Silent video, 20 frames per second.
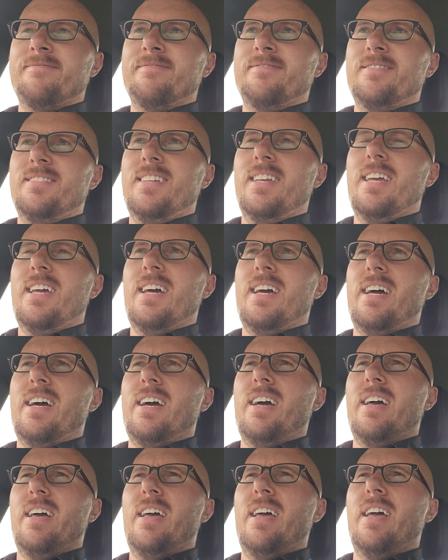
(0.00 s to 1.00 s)

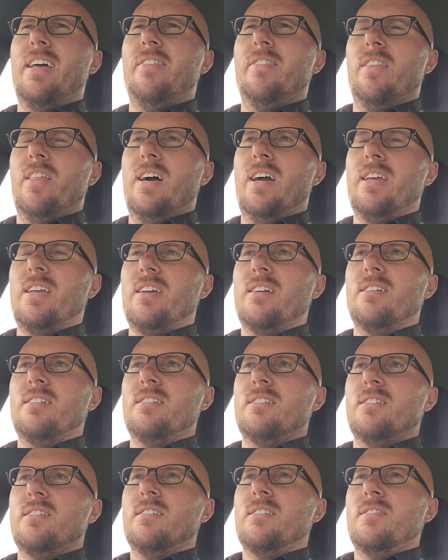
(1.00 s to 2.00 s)
Yeah, and, like,
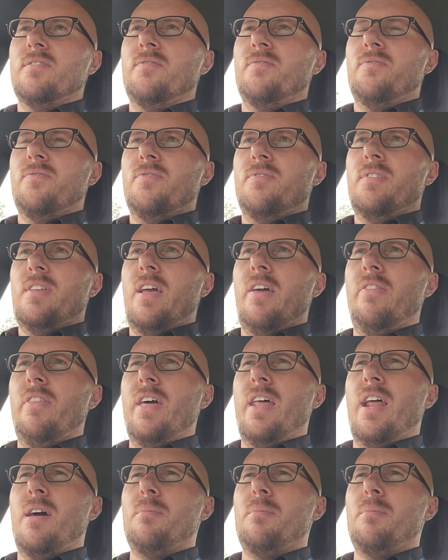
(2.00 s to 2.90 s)
and then,